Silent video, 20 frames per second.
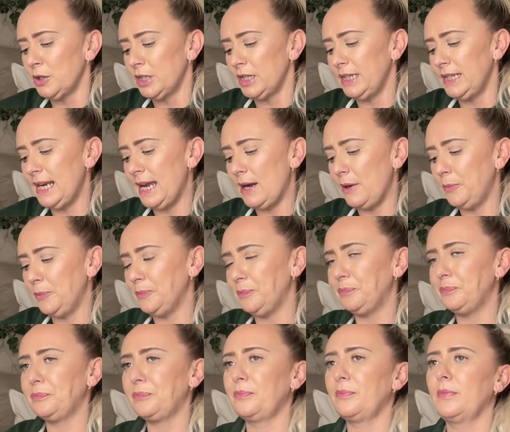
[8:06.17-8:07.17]
Now,
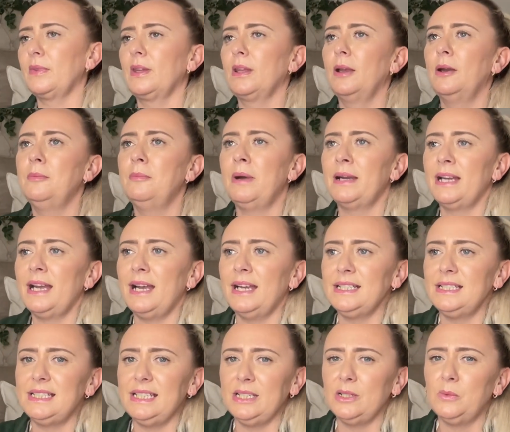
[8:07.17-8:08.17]
my
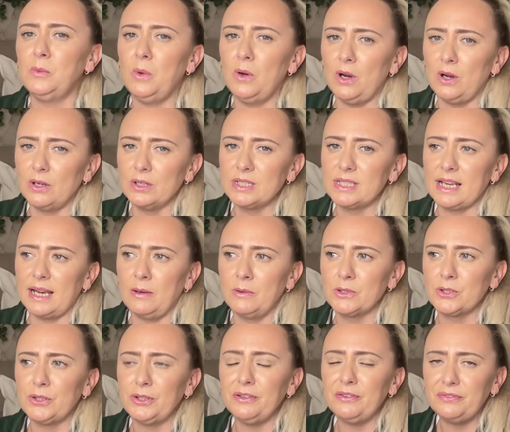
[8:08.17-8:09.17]
idea was I was
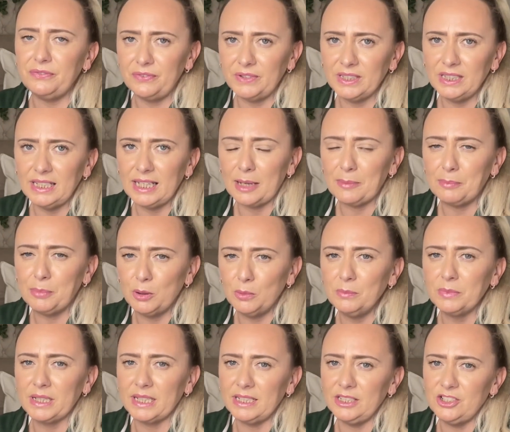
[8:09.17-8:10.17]
going to fill that
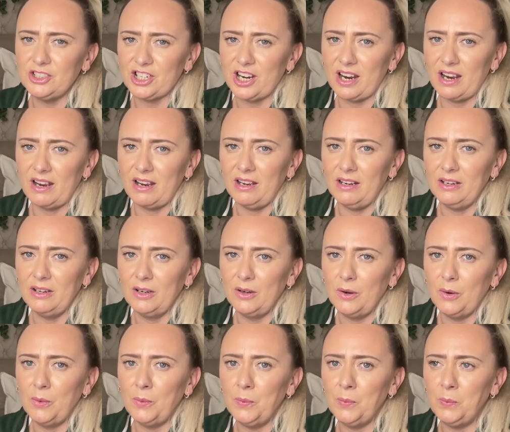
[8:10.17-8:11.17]
pumpkin jar
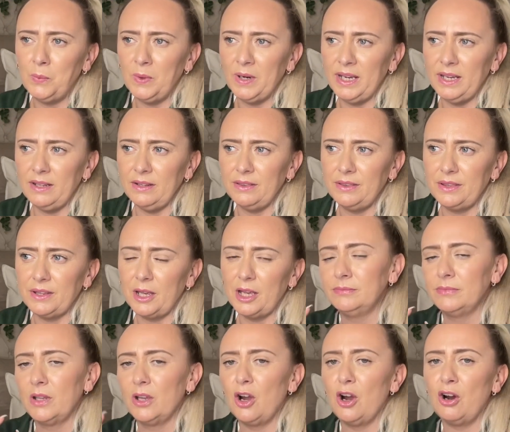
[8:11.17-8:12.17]
with
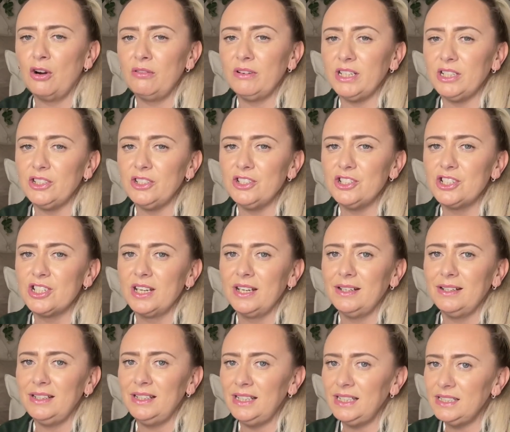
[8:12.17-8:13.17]
orange
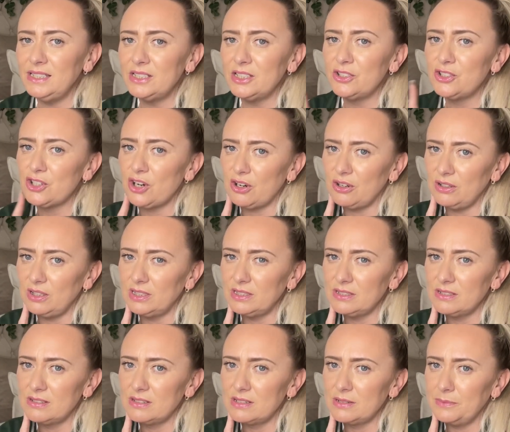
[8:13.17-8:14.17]
Lindt
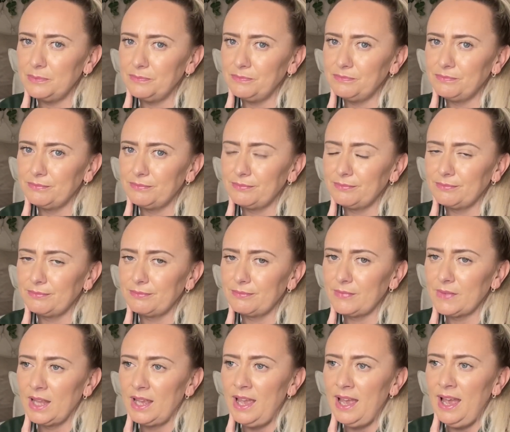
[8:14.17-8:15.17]
chocolates.
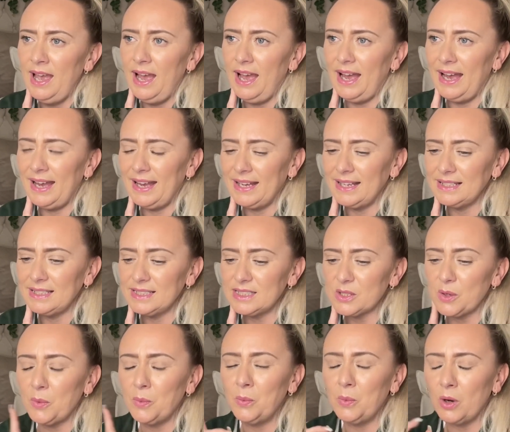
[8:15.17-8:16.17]
And
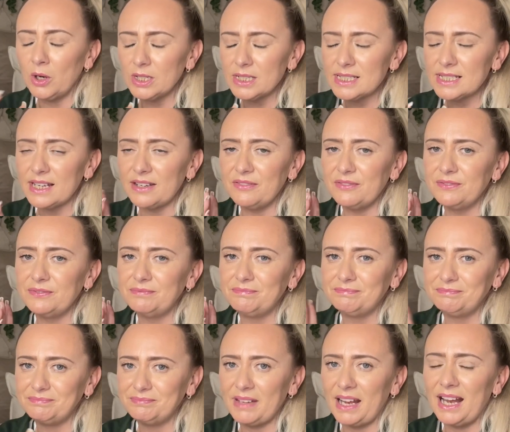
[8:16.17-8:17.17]
once I've
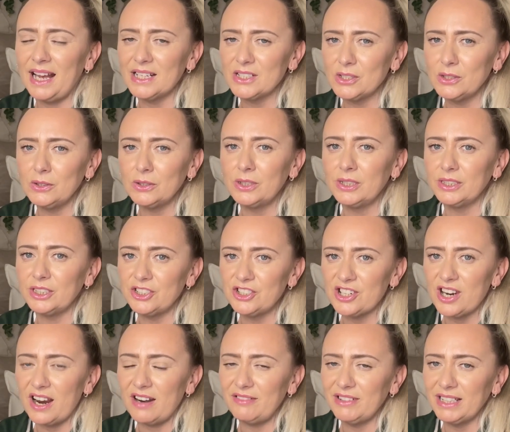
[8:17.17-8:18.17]
had a look at the
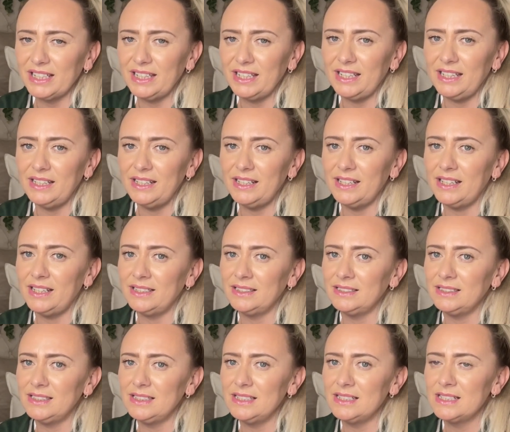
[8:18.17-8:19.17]
jar again
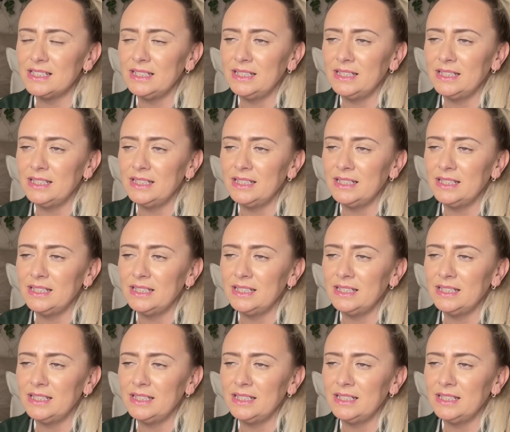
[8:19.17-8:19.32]
and